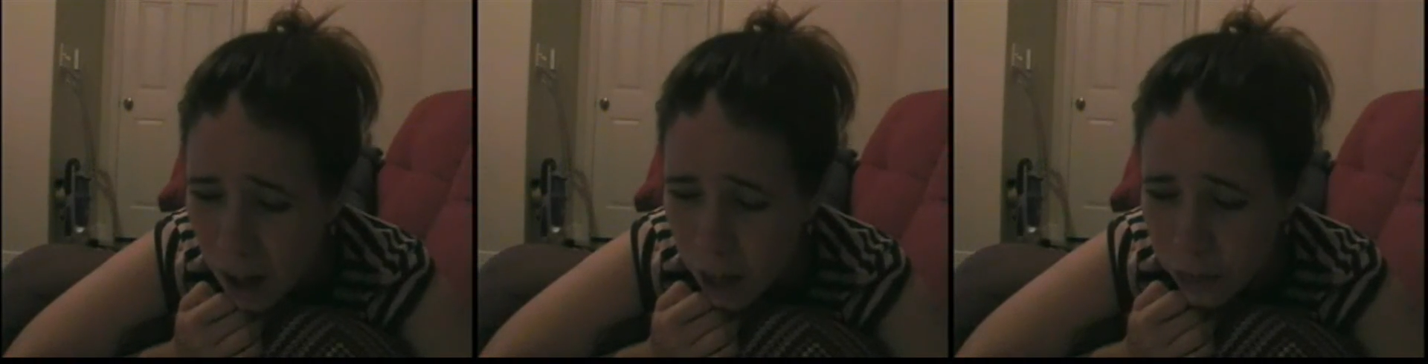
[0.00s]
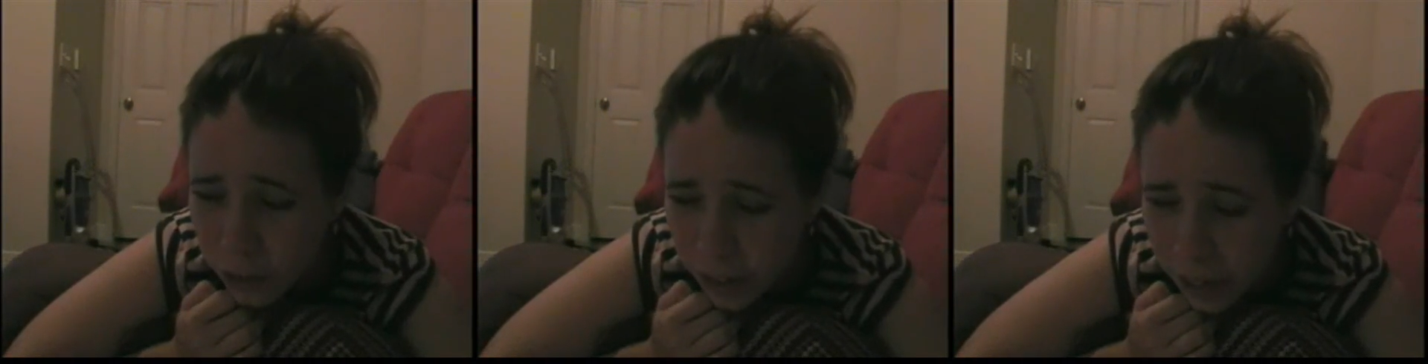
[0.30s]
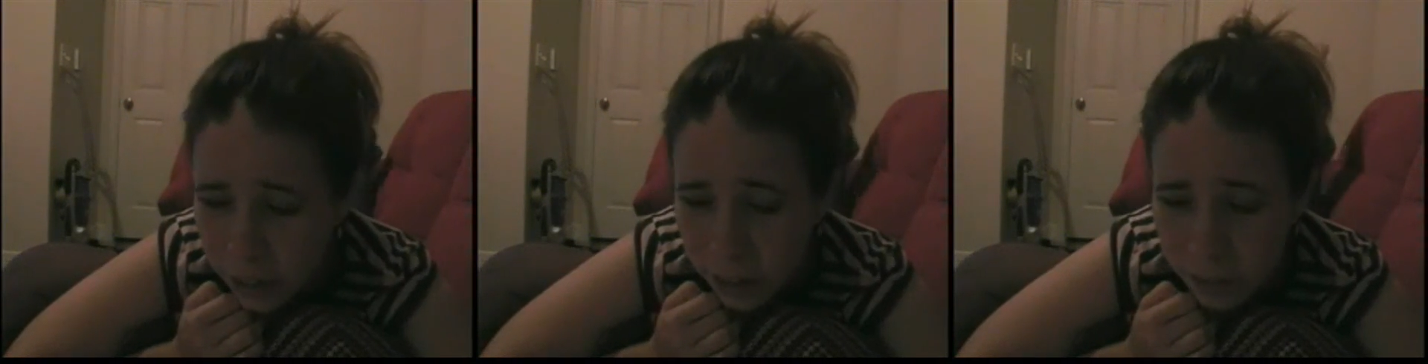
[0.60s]
Uh,
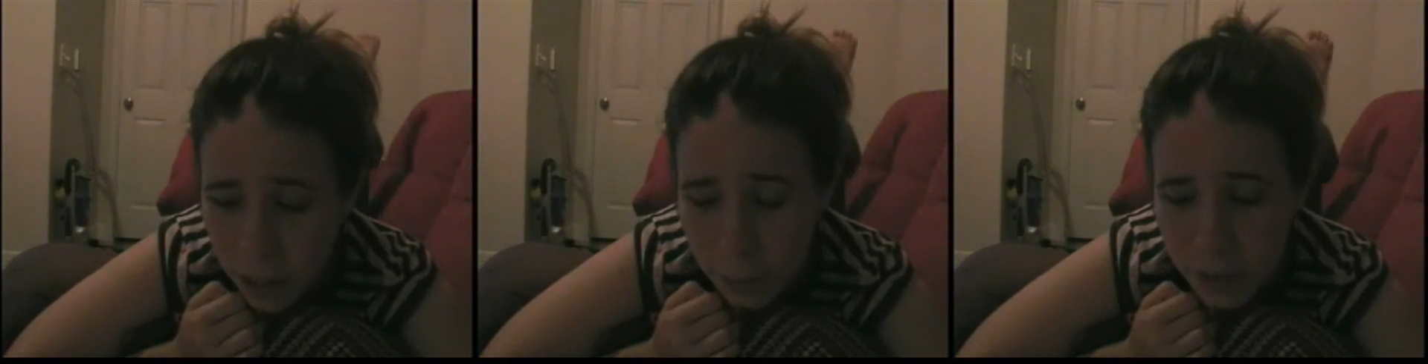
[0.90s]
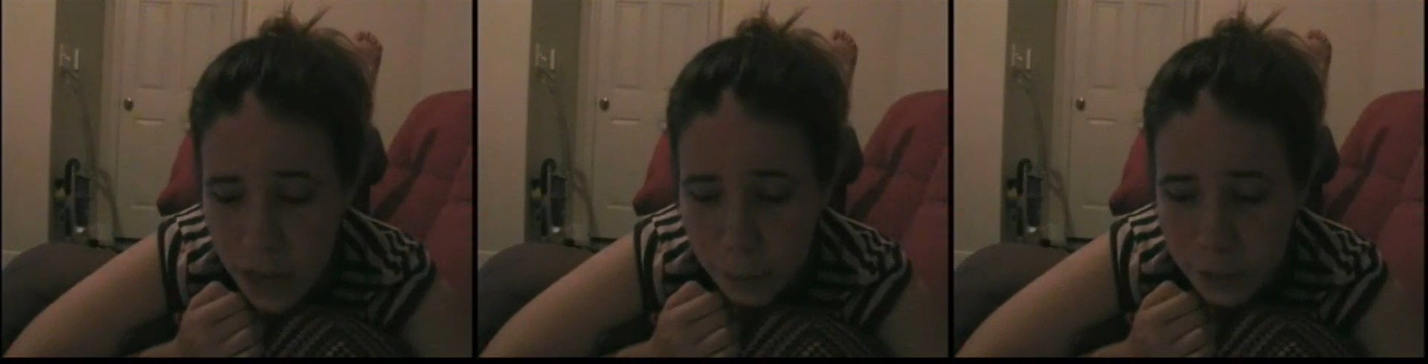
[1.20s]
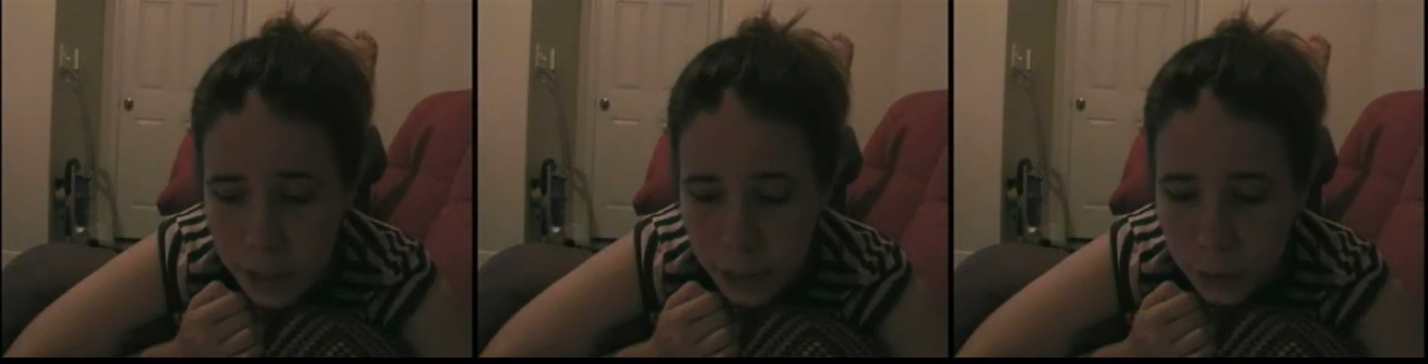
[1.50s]
38, I climbed to the top
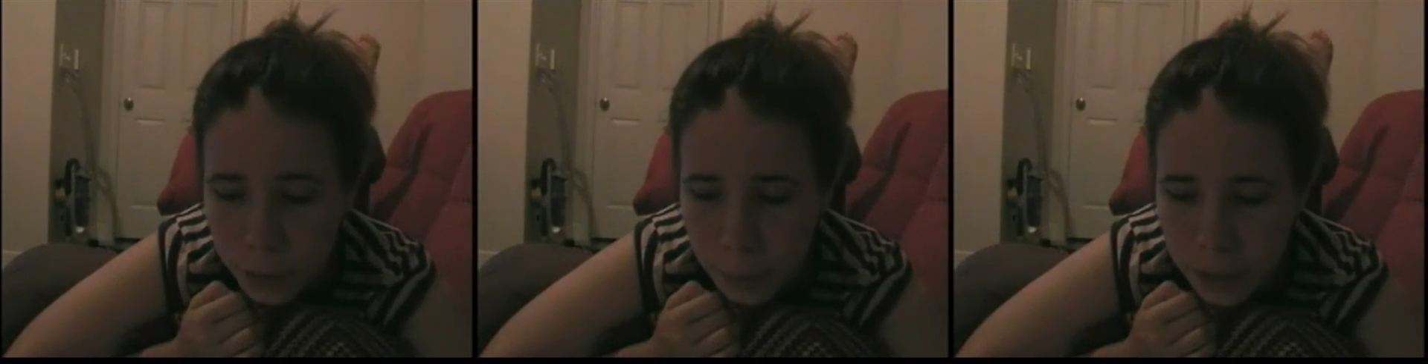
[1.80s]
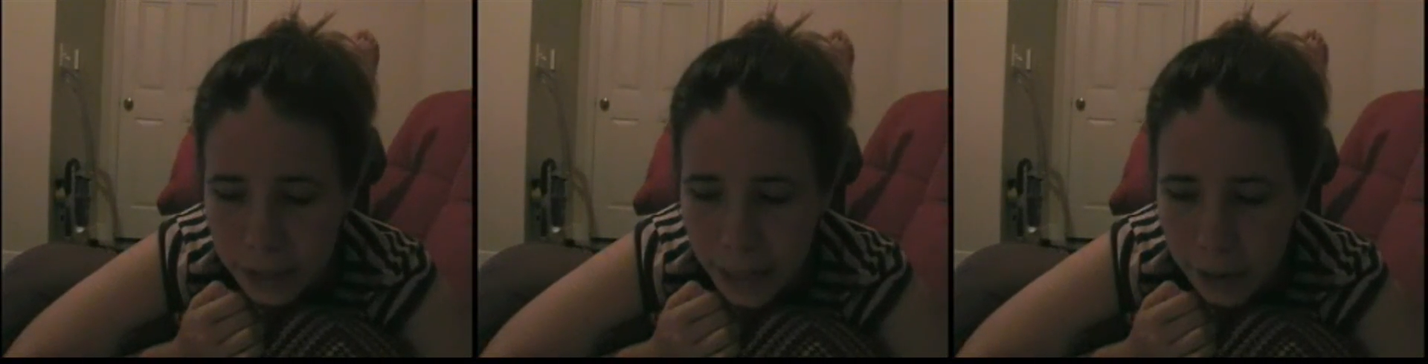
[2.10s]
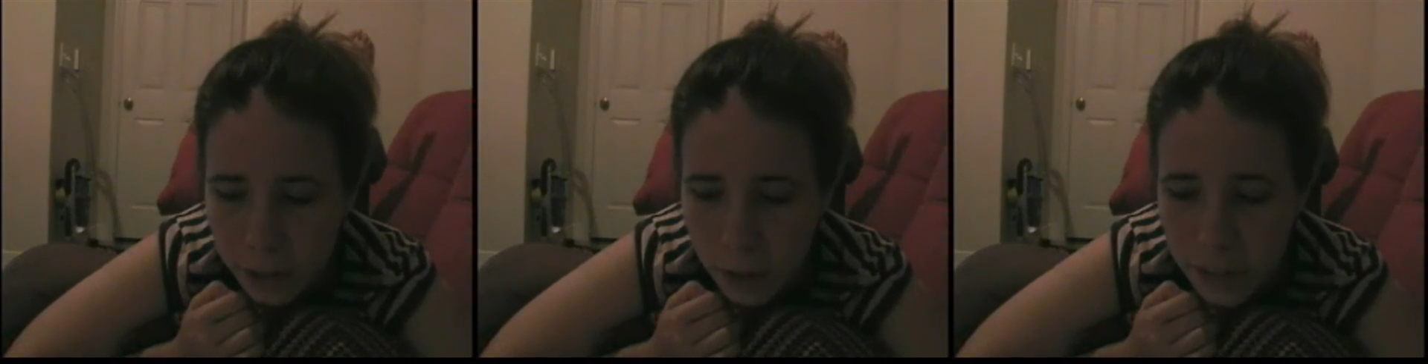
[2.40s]
of the Statue of Liberty and
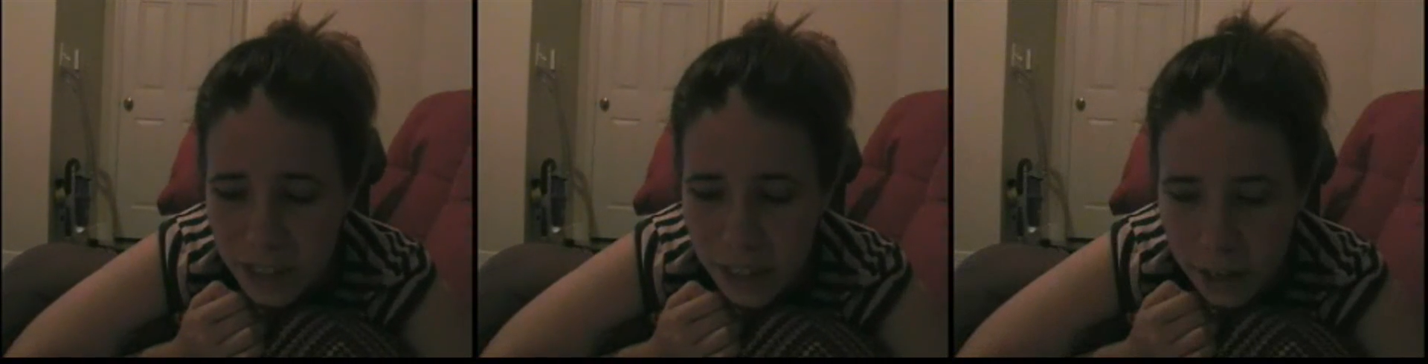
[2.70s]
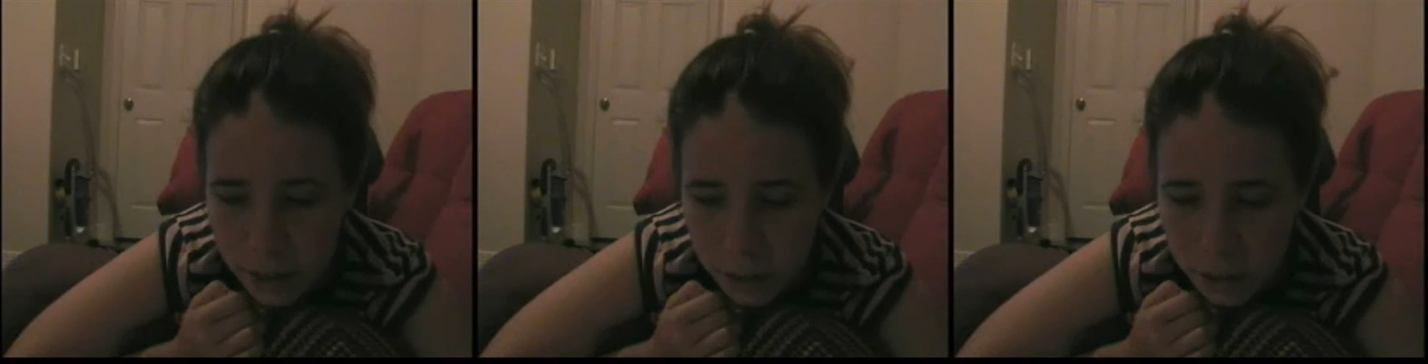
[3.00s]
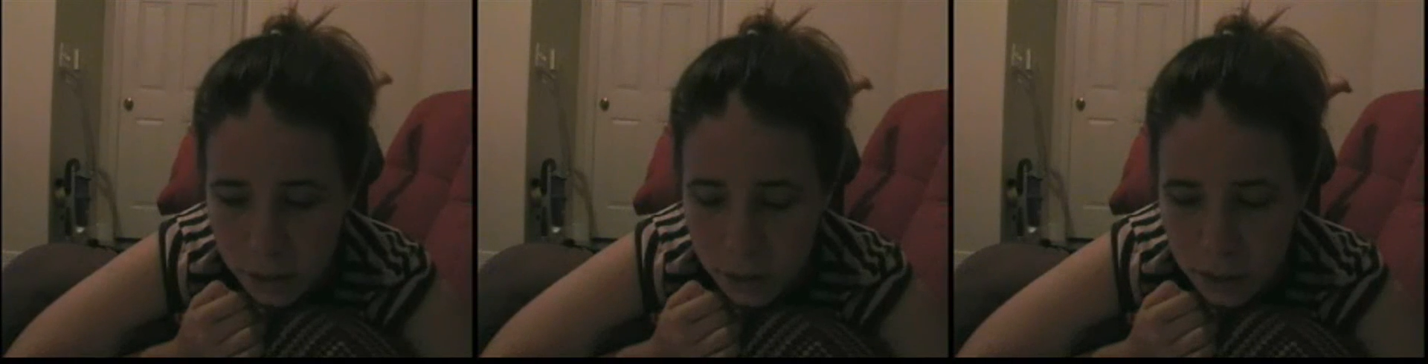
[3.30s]
counted all the
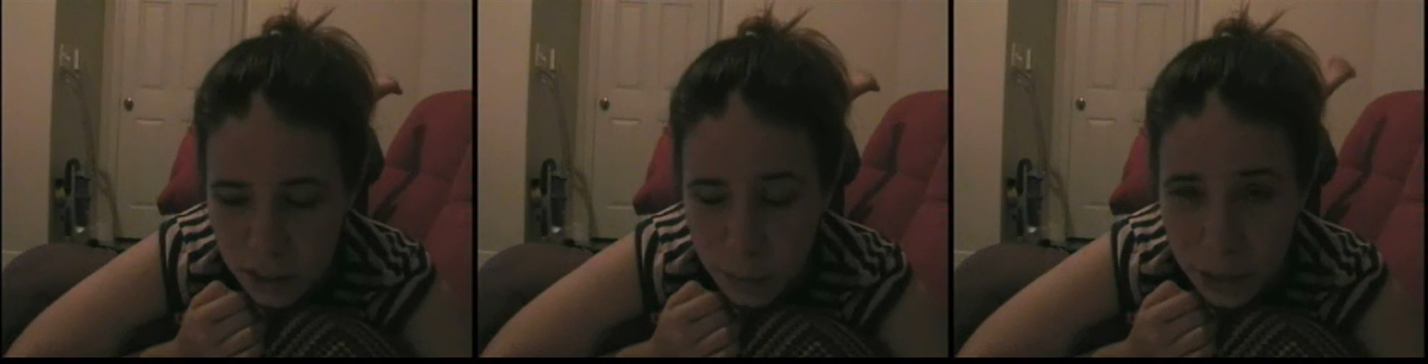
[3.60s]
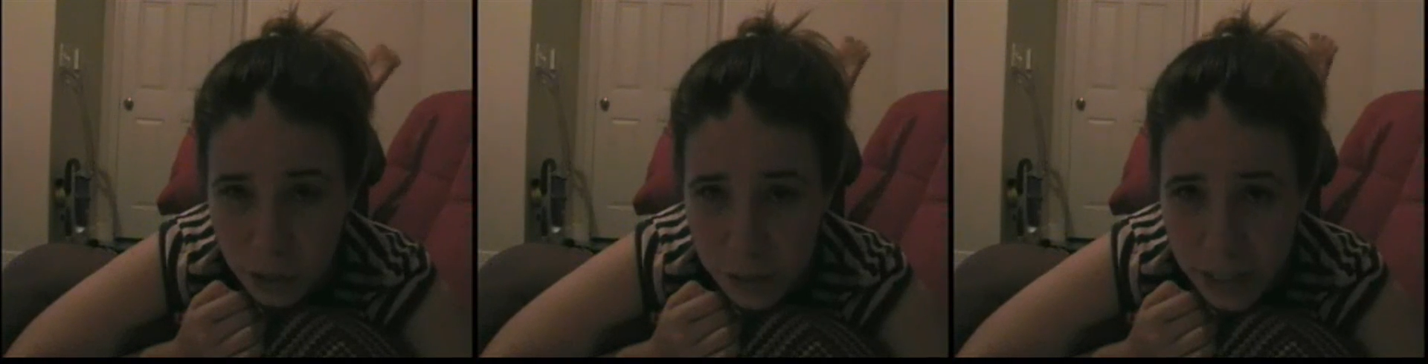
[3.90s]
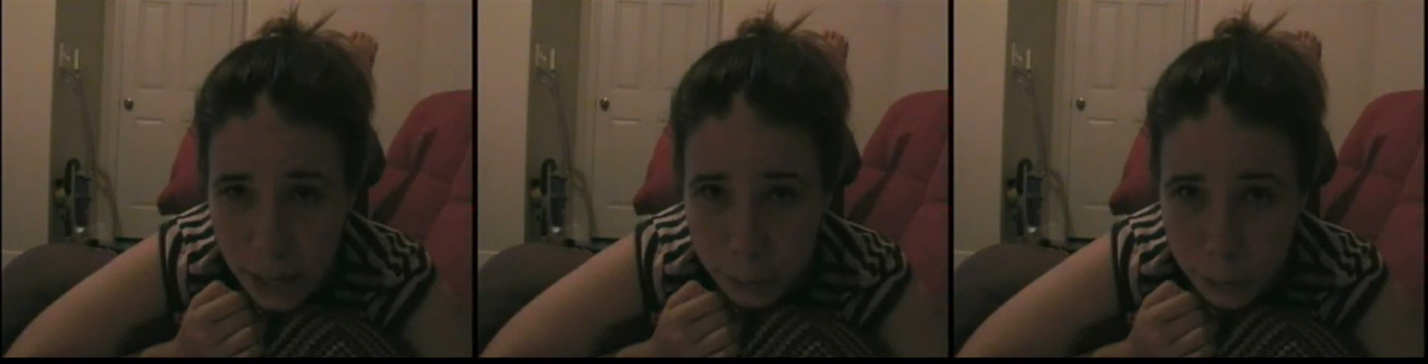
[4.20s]
stairs to make sure the
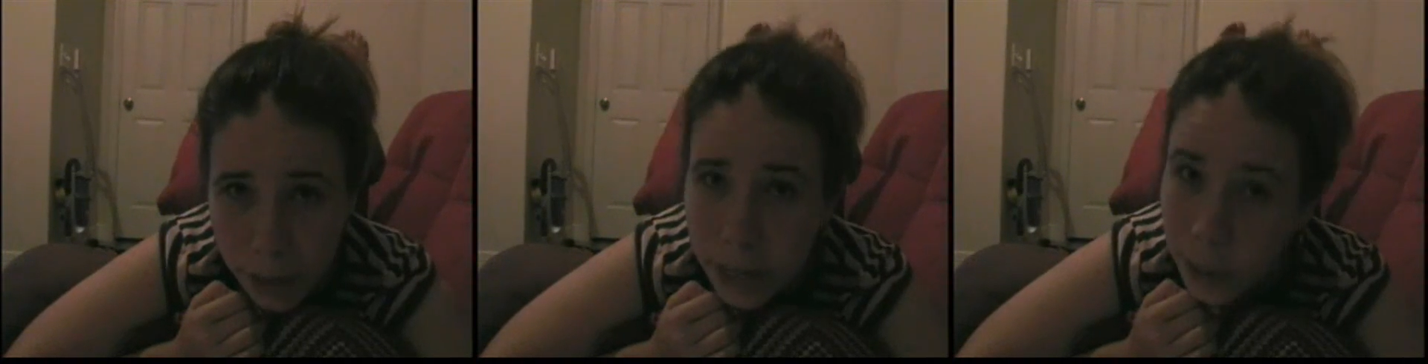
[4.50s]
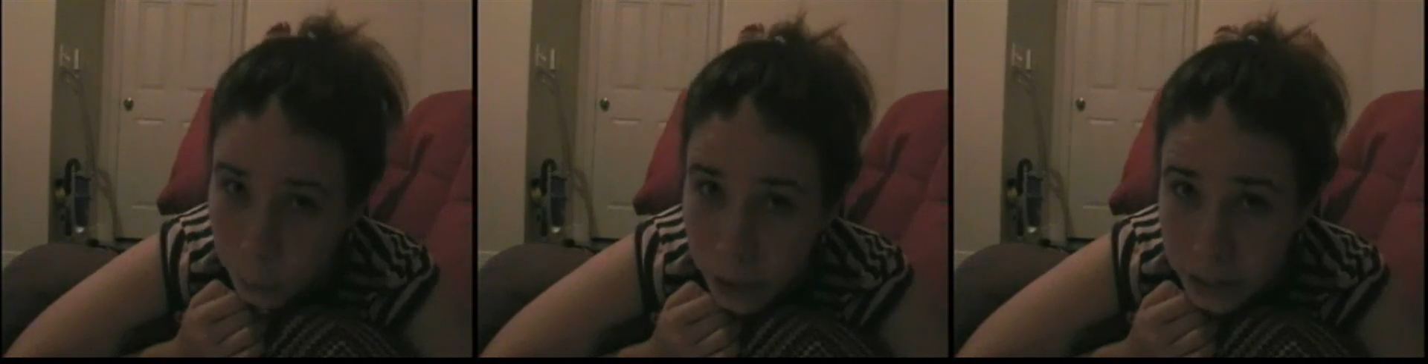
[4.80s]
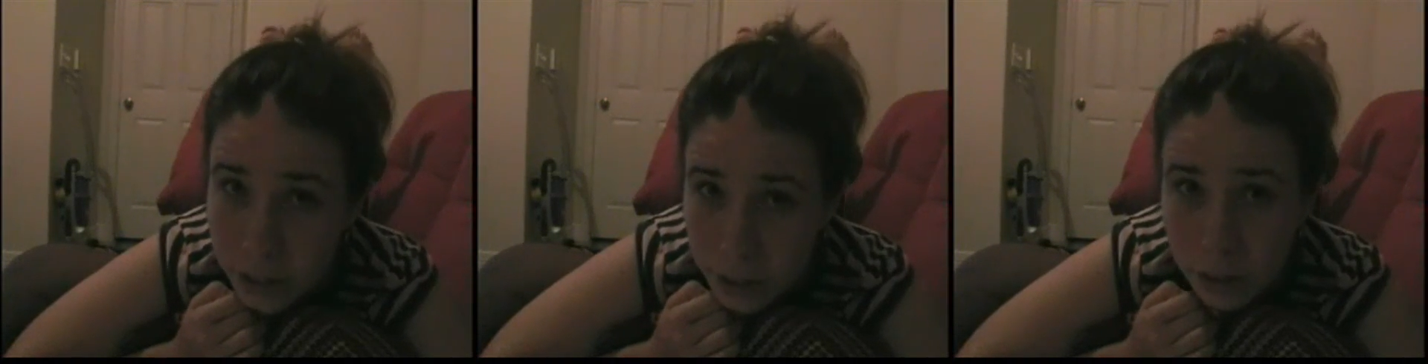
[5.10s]
sign was right, and it was.